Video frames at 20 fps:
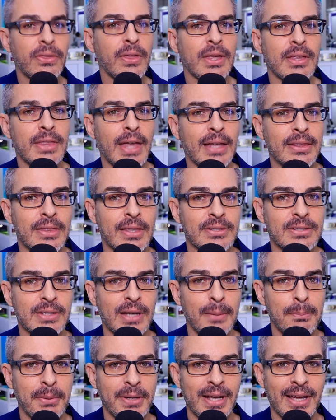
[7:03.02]
thing that this
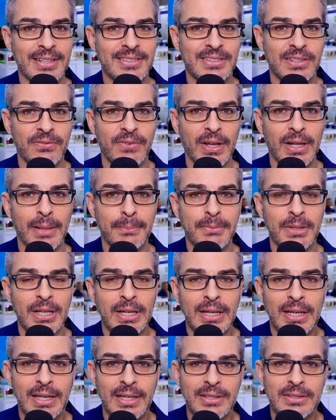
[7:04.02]
company has developed
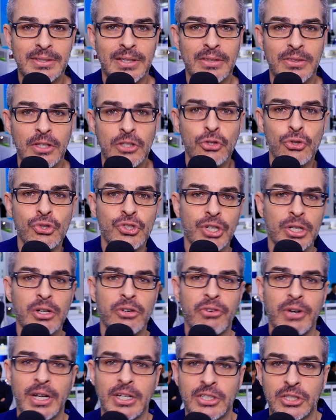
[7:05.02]
is the new
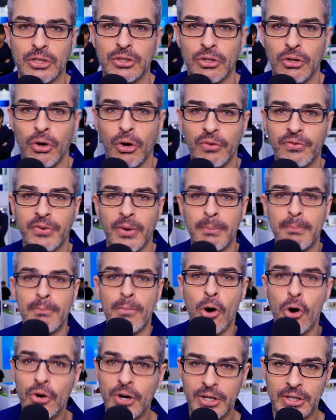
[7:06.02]
generation of
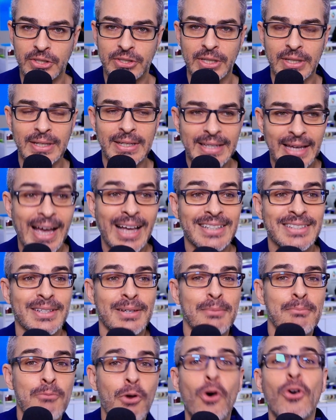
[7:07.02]
motors. Yes,
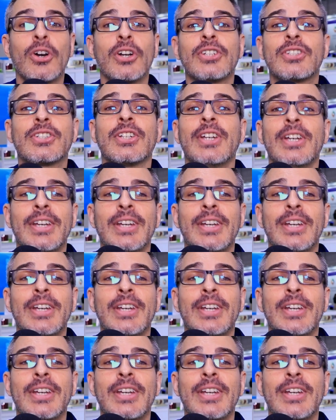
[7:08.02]
motors